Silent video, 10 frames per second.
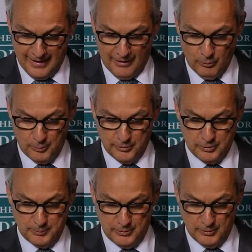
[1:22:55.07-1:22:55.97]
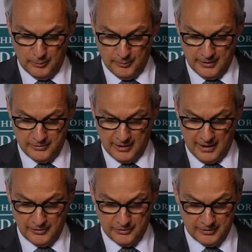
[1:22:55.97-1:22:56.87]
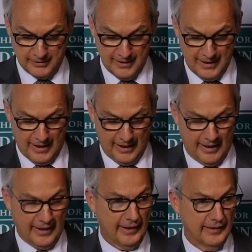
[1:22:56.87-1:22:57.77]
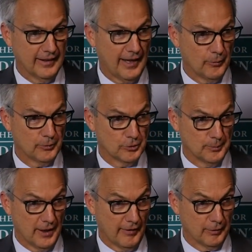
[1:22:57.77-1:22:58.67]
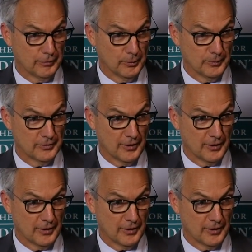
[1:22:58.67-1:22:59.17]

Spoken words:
what we should be doing with education, and how we should be going forward.